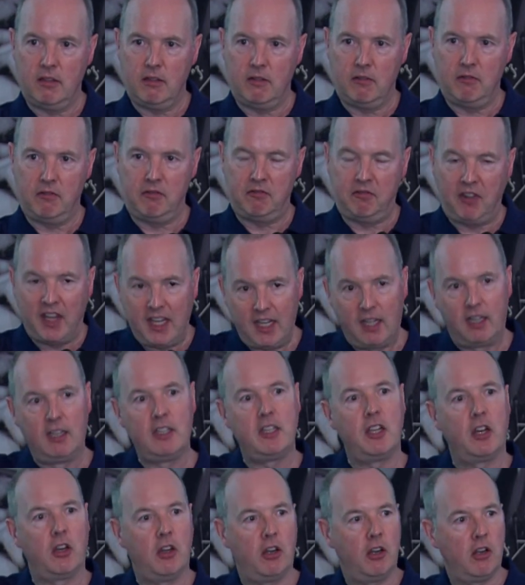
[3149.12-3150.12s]

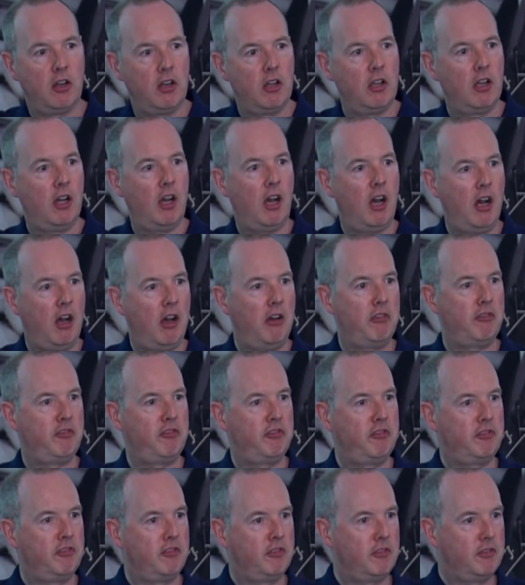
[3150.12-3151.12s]
failure of
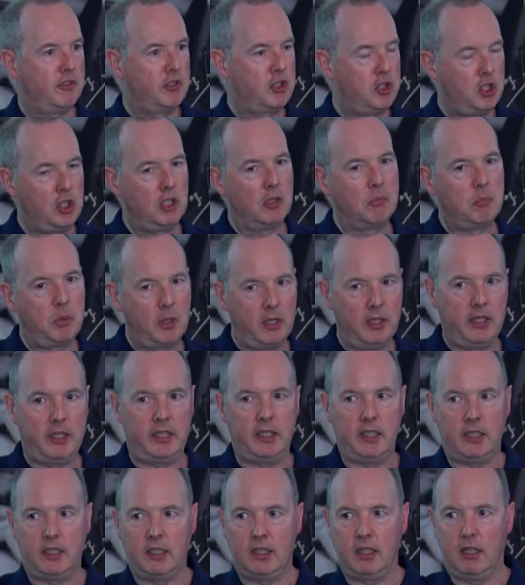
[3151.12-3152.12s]

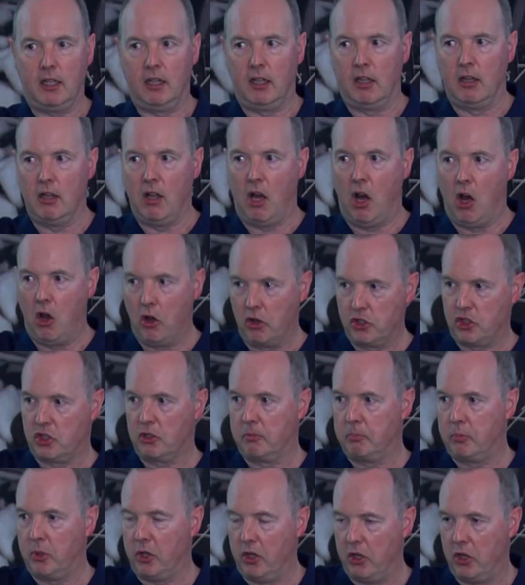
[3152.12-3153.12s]
geopolitical
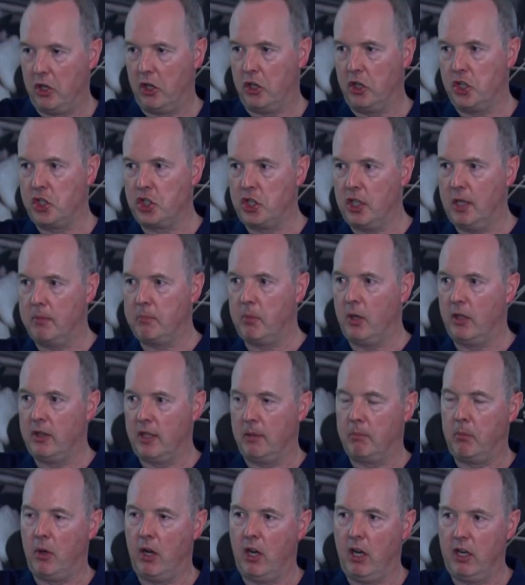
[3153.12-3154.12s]
entrepreneurship on
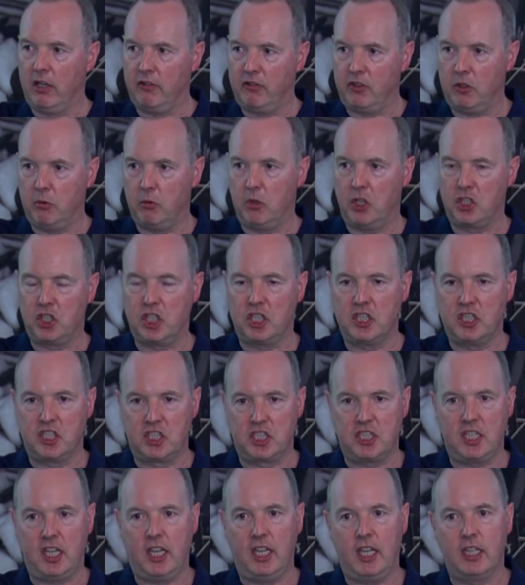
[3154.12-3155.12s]
the part of the Russian
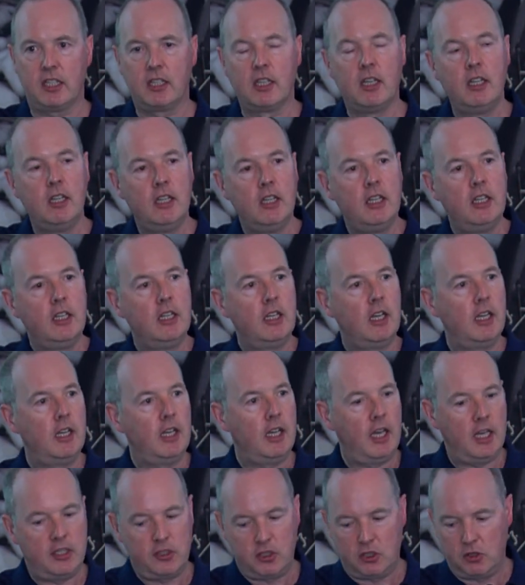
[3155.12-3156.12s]
state.
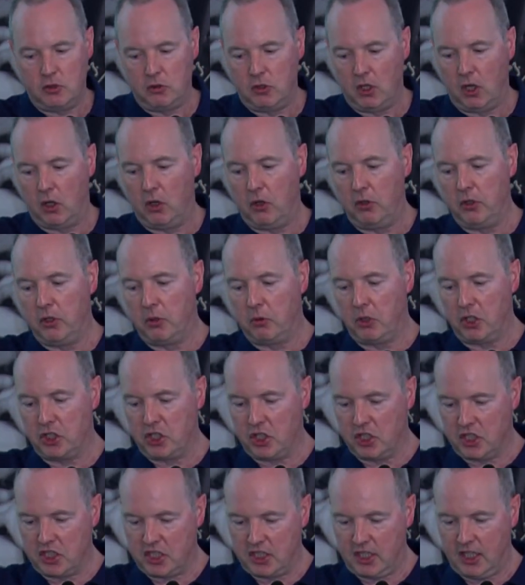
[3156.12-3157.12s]
As you know, the
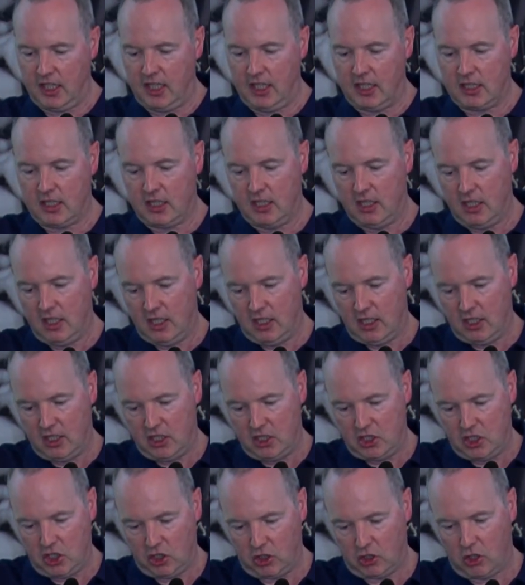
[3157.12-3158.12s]
Russian state
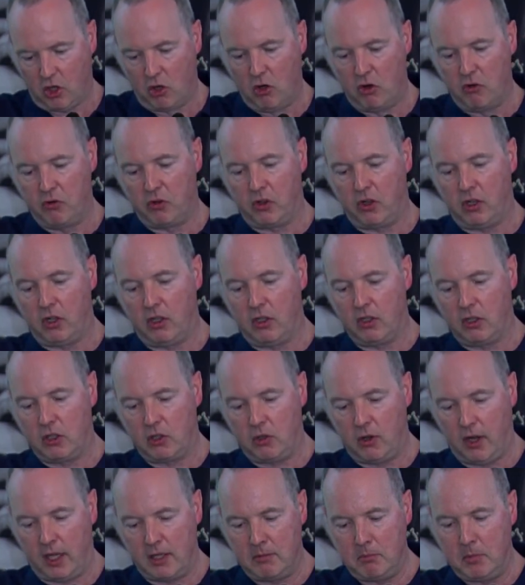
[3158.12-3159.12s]
took over
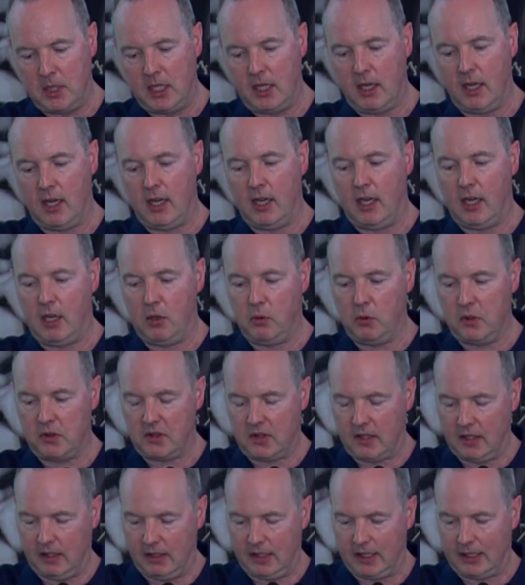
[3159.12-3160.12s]
Crimea
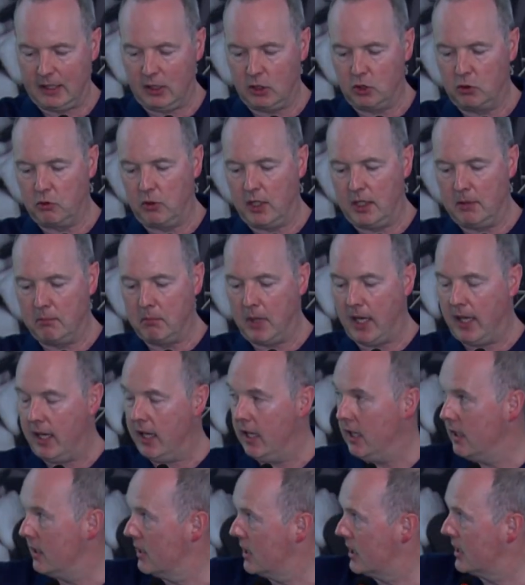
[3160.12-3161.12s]
with the little green
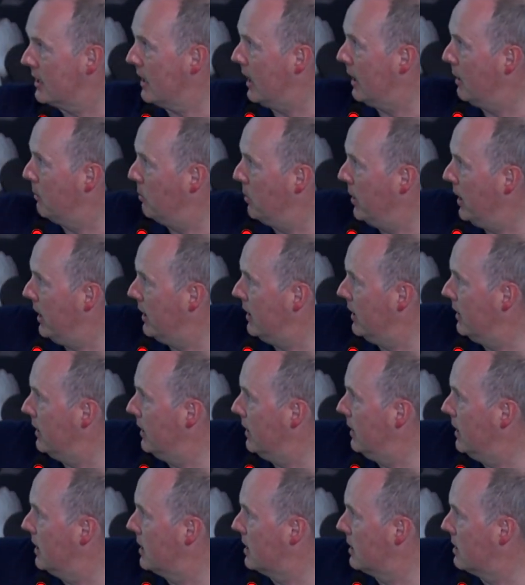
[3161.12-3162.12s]
man celebrated
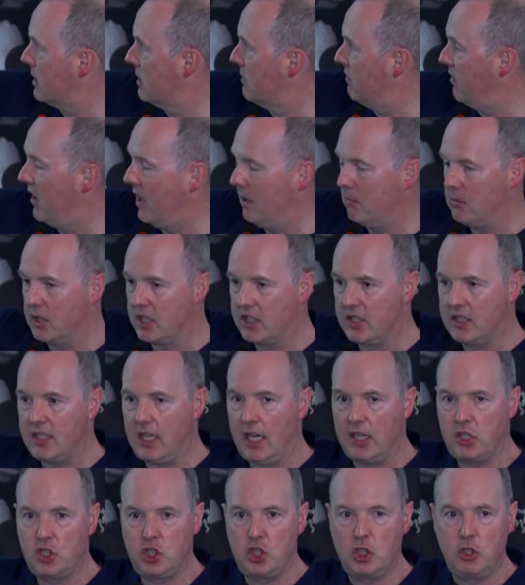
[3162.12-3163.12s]
in this famous
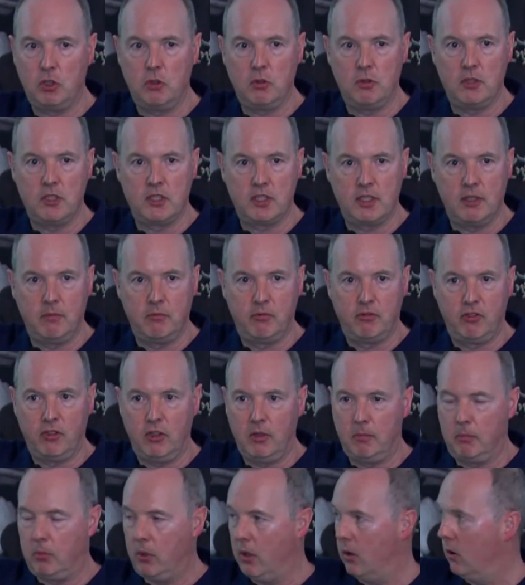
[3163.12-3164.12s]
statue in
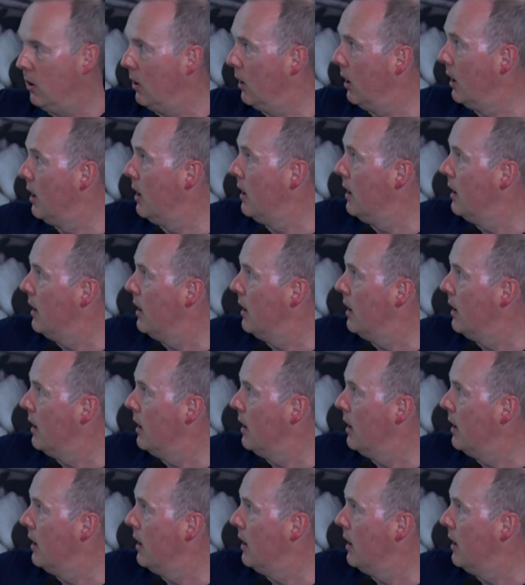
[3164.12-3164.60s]
Simferopol.